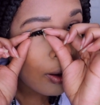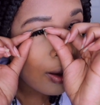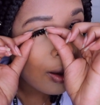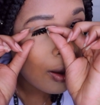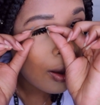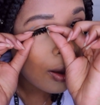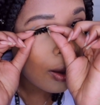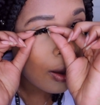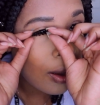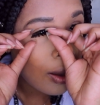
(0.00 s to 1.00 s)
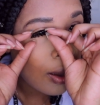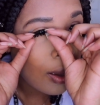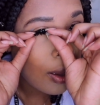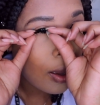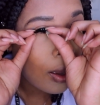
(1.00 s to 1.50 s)

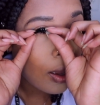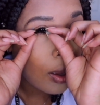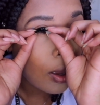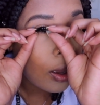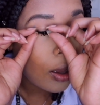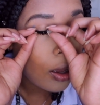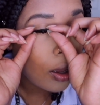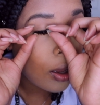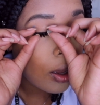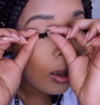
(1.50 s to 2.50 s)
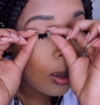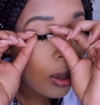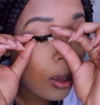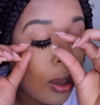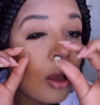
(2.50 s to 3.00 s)

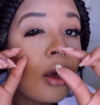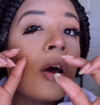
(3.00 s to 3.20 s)
No one is speaking in this clip.